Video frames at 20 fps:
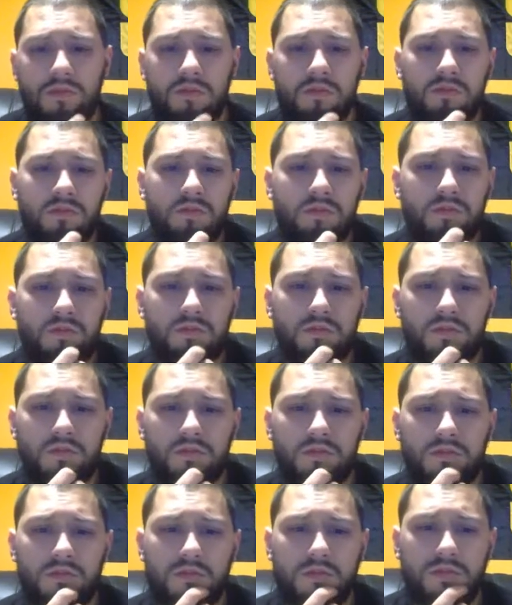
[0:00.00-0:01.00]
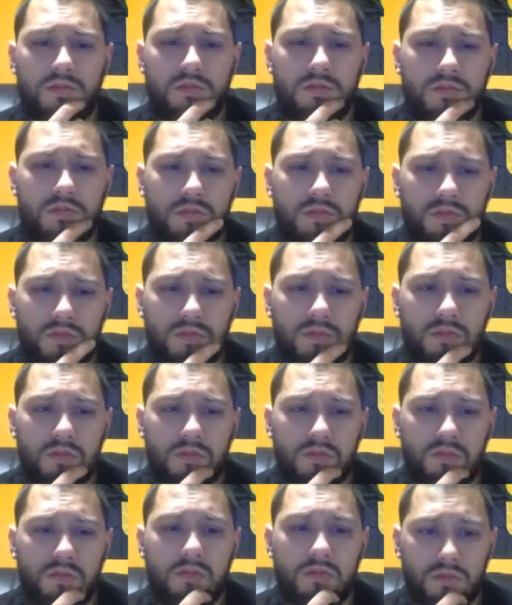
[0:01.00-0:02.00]

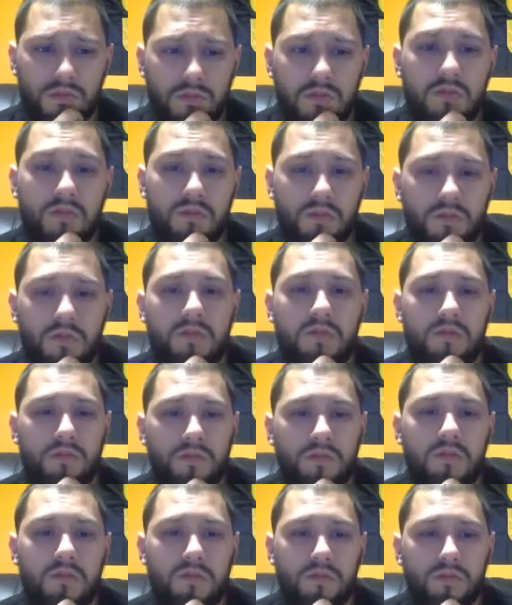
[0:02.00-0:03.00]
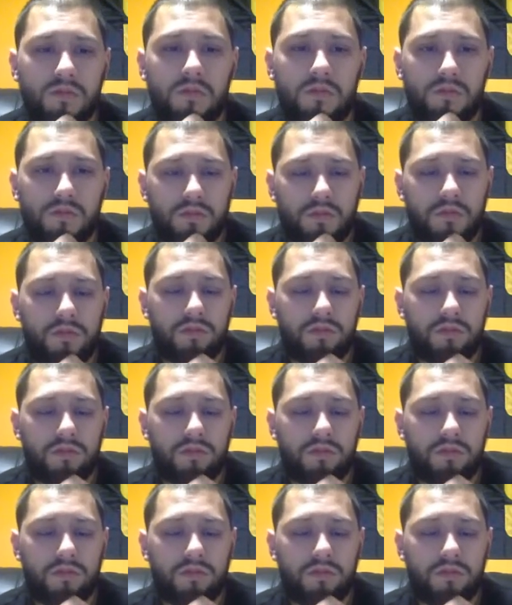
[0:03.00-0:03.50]
The person shown says nothing.